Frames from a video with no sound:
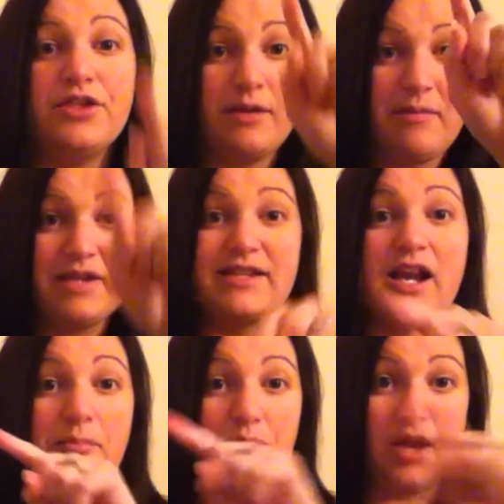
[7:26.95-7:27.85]
it makes
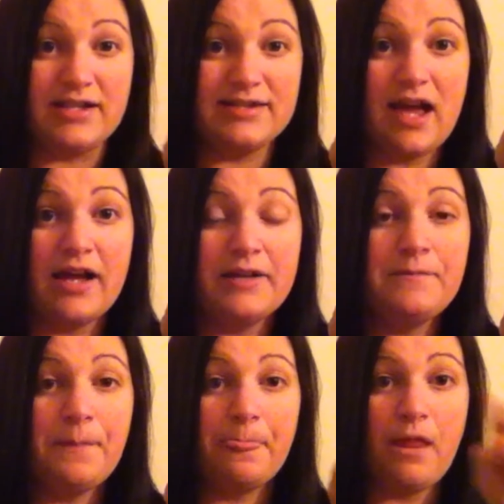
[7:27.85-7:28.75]
like a plus
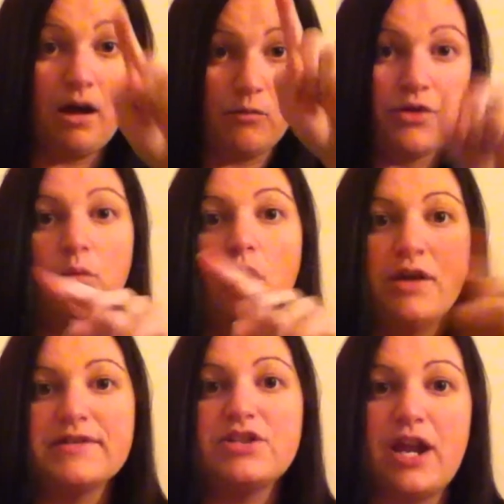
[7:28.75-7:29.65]
sign where the
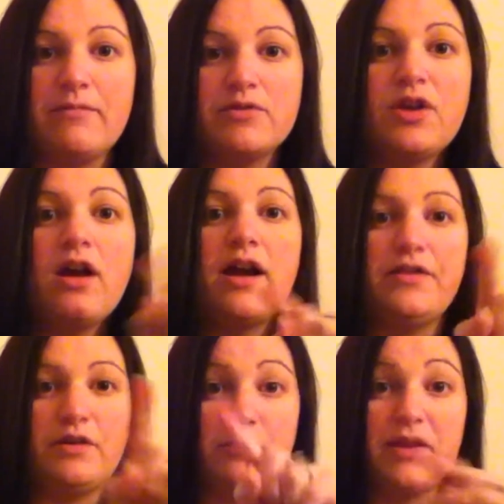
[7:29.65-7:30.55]
walls of the chambers are,
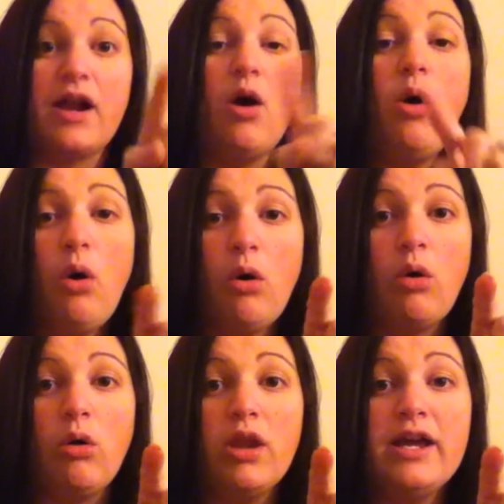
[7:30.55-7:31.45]
and there would be like a
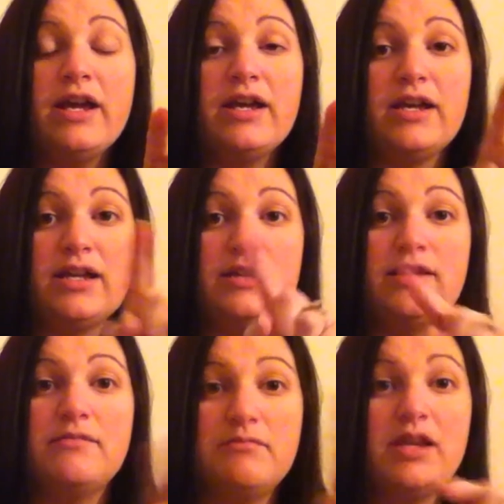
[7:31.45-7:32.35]
hole
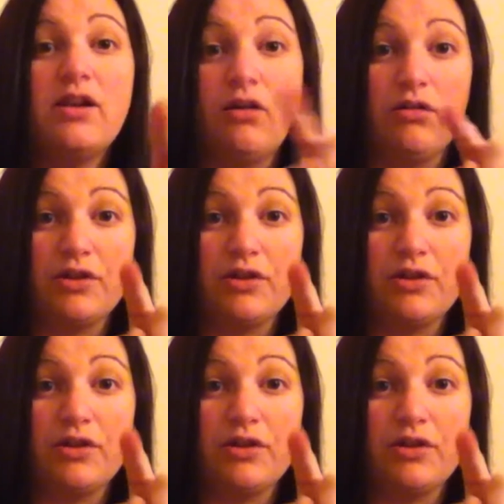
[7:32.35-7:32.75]
in the middle.